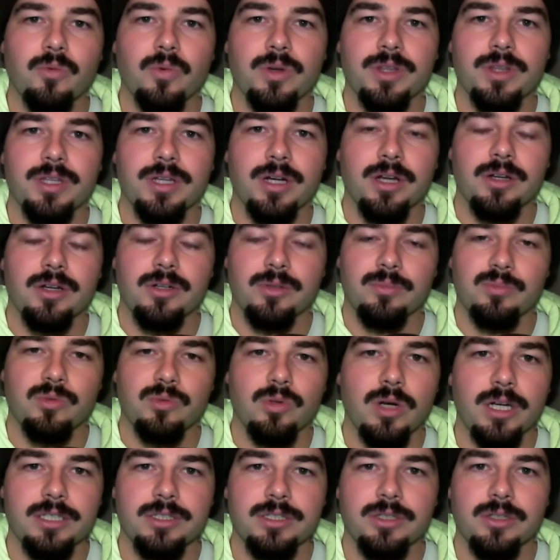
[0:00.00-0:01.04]
with it under
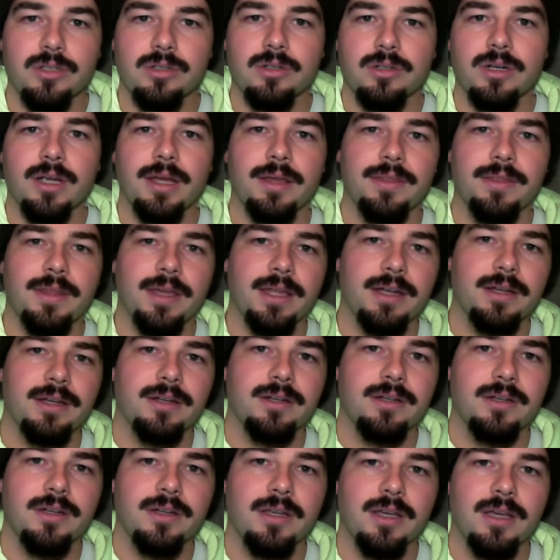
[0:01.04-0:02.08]
pressure, and
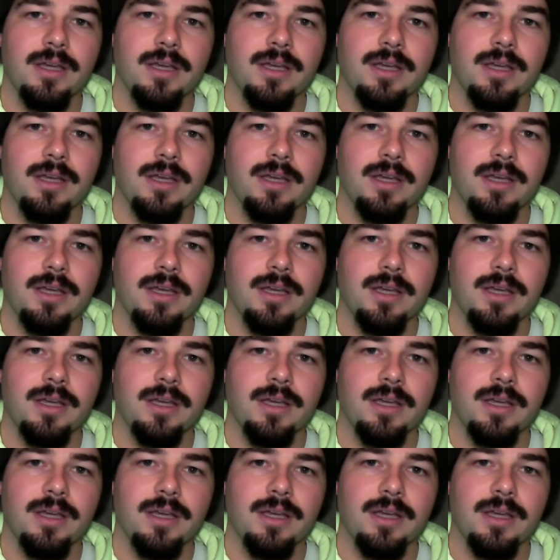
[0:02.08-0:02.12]
then